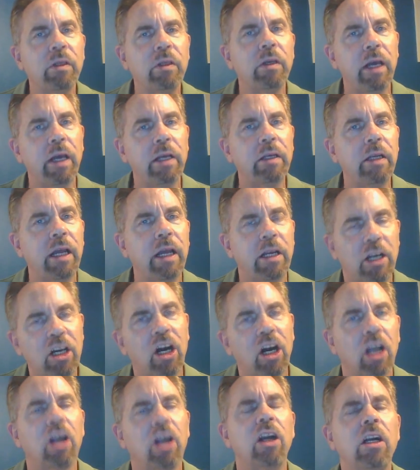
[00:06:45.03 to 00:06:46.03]
in
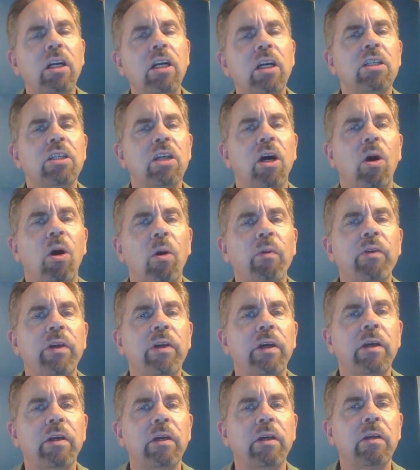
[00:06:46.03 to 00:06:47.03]
color to hold
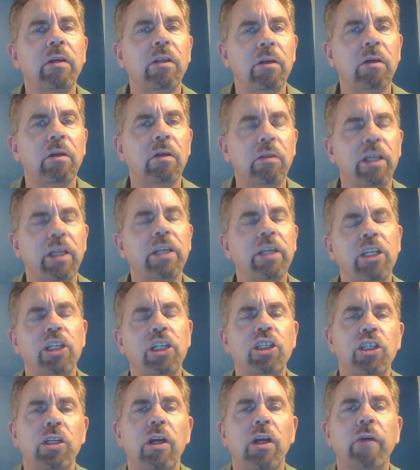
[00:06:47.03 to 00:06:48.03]
the
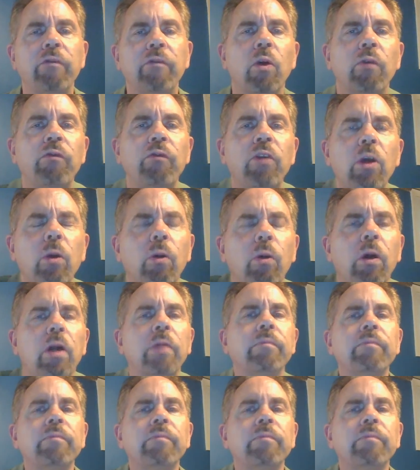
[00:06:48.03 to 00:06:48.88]
attention of your viewer.